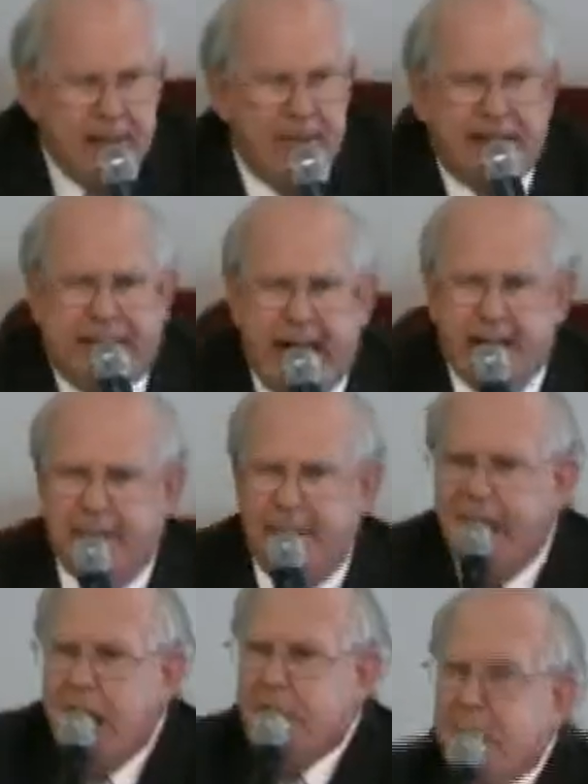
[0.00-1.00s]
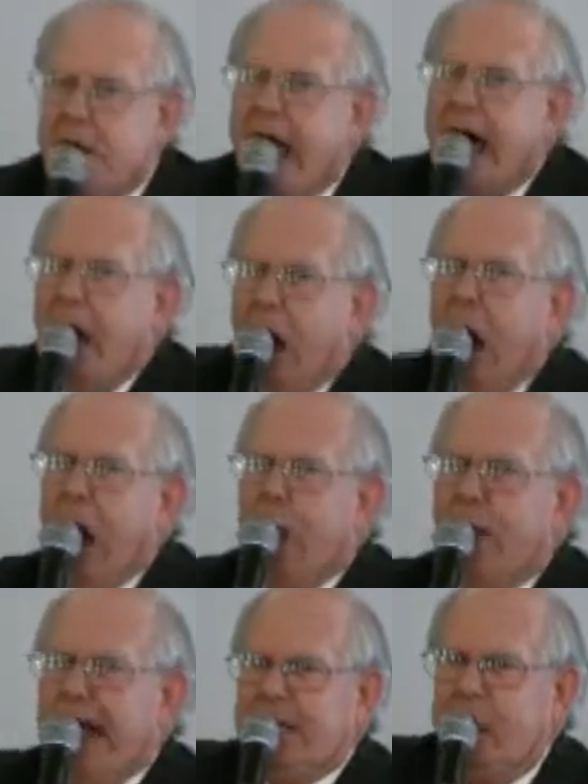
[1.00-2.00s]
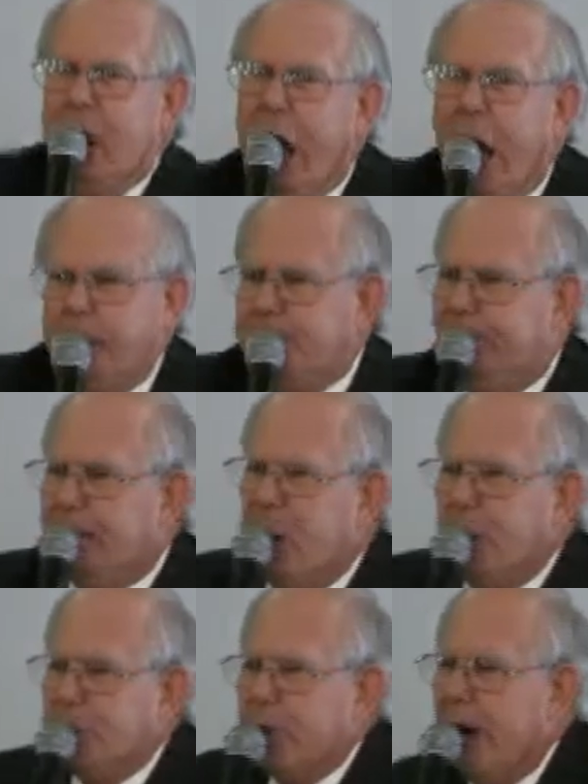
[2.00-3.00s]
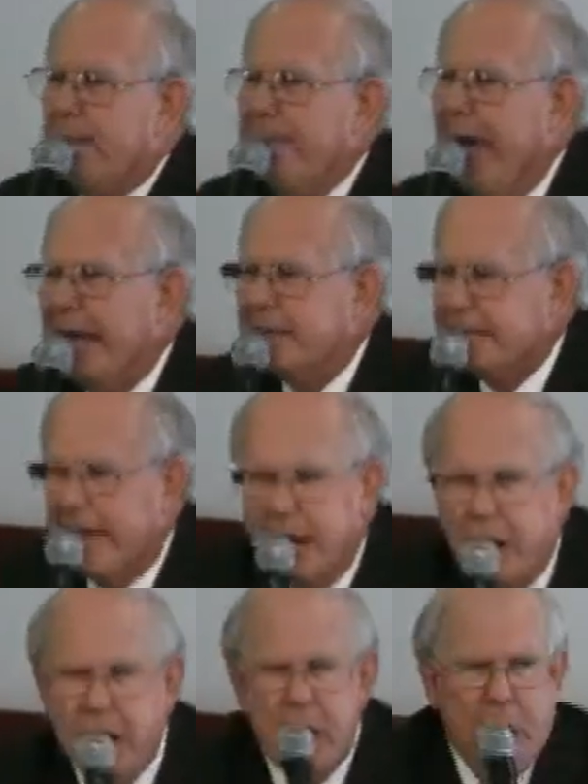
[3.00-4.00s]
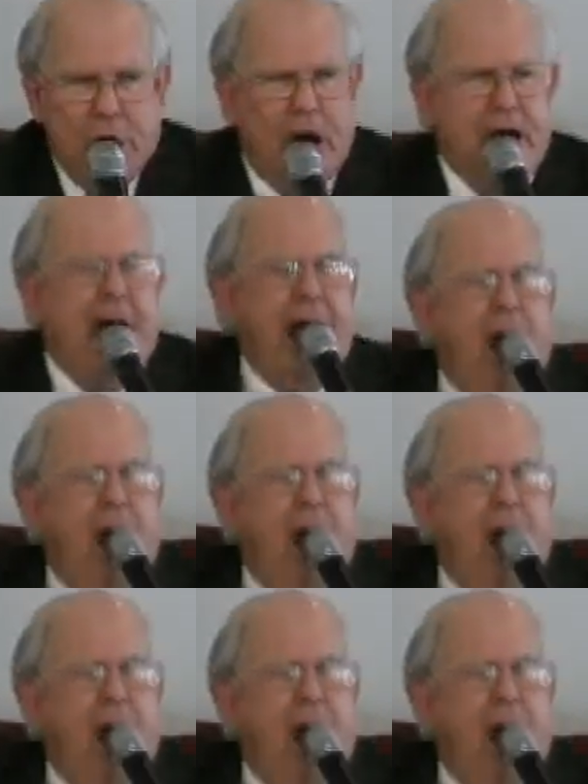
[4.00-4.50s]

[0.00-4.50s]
Let me tell you something. You're not always lost because you're a bad sinner. You're not